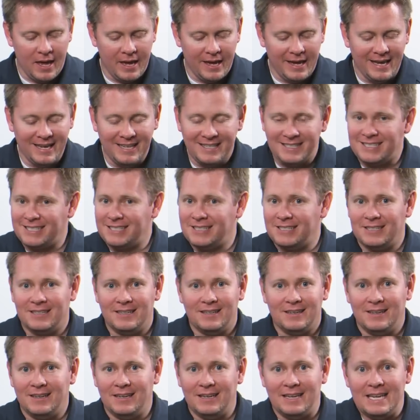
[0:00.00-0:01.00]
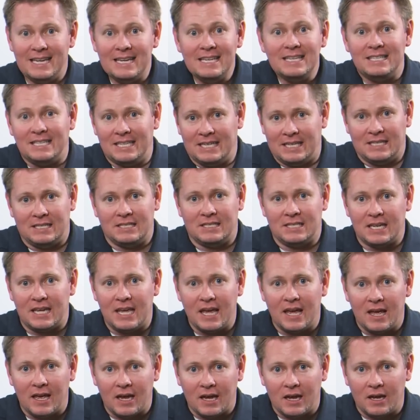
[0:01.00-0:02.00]
It's easy to
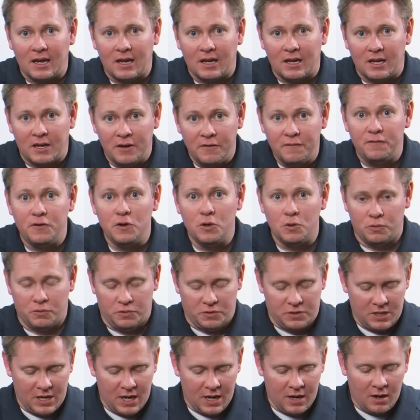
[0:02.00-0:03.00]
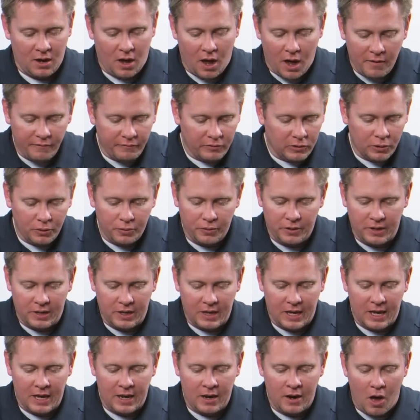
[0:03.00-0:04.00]
get confused and convoluted
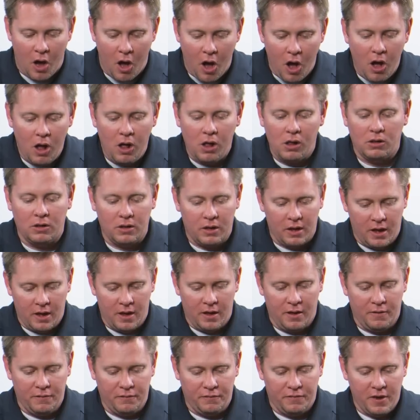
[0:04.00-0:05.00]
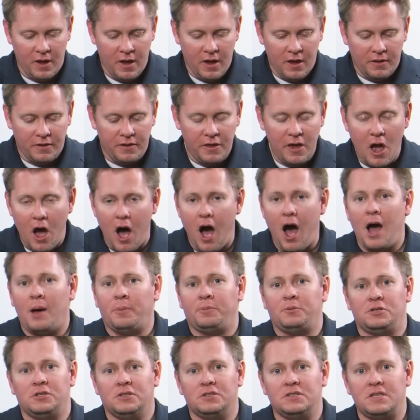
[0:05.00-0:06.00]
in all of the
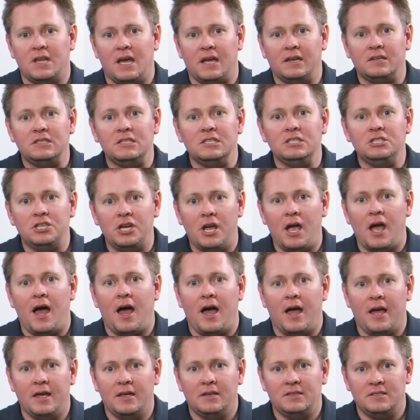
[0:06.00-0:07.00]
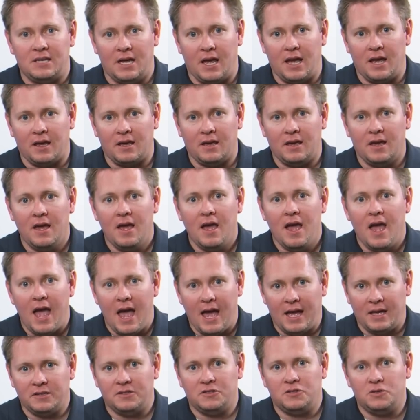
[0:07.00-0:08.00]
options that DJI Tech
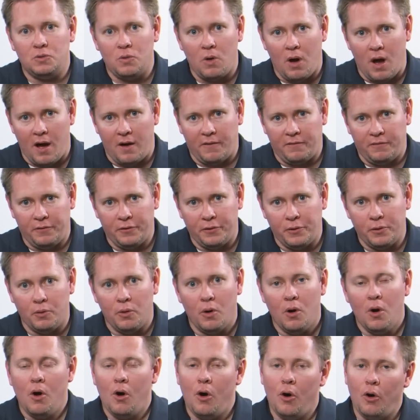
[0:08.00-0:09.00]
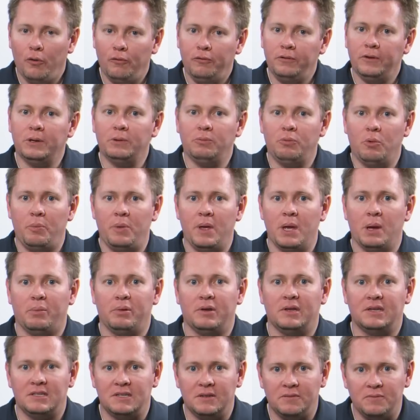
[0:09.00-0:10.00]
has to offer you. Hopefully we'll be
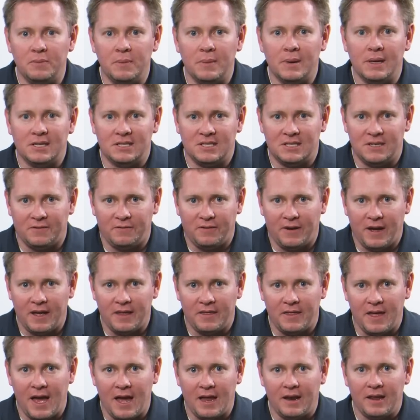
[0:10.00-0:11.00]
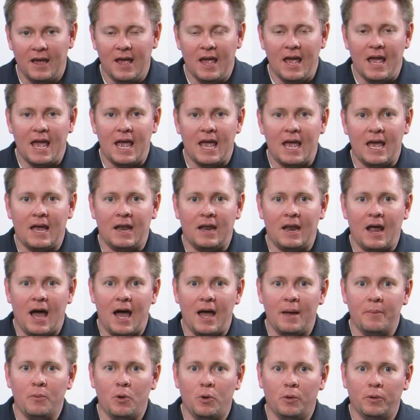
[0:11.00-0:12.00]
able to demystify that. And
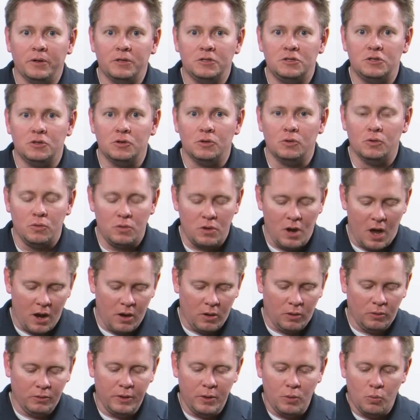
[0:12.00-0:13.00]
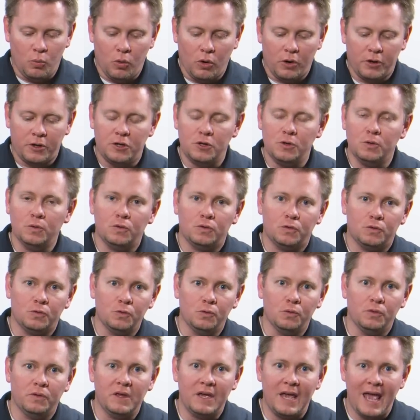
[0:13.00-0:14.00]
I'm going to not only work you
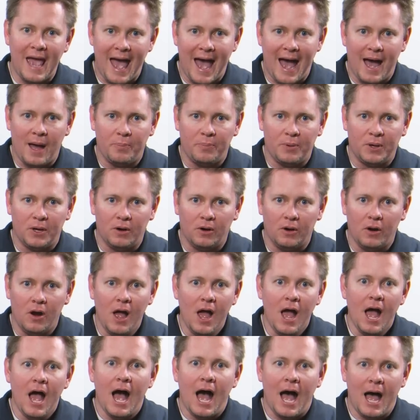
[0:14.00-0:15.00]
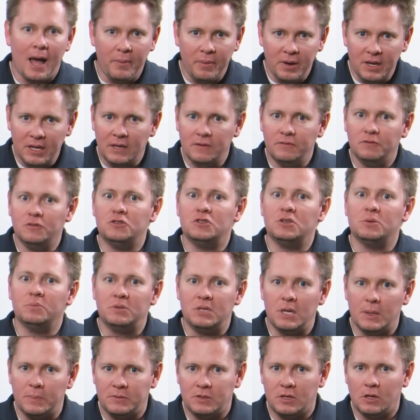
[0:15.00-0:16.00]
through the app here, I'm going to give you some
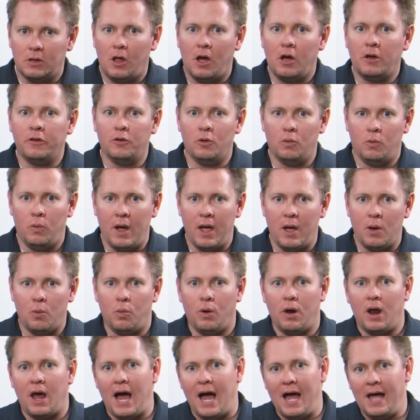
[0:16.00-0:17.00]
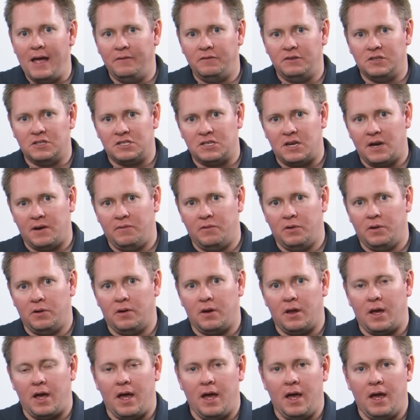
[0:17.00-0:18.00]
tips along the way, what I've
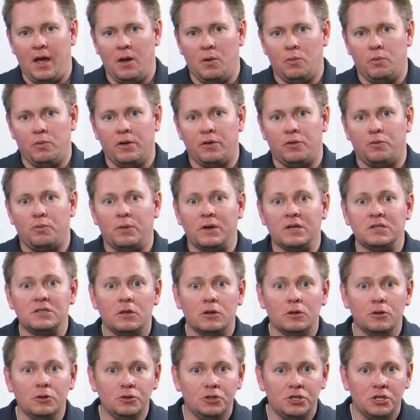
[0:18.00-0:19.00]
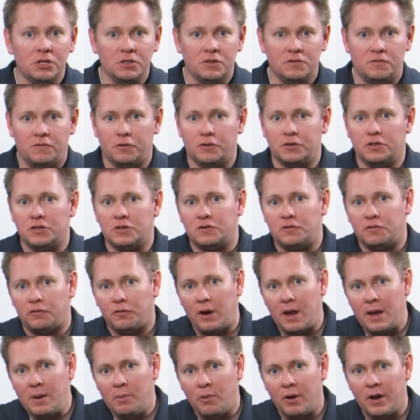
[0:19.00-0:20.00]
discovered with resolutions versus
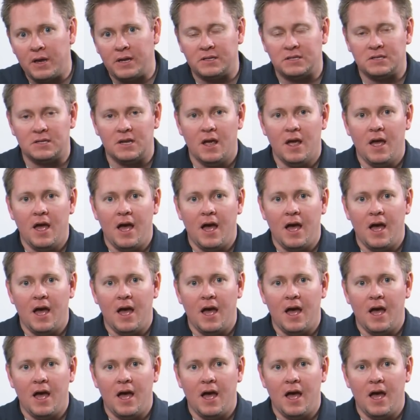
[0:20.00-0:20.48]
frame rates,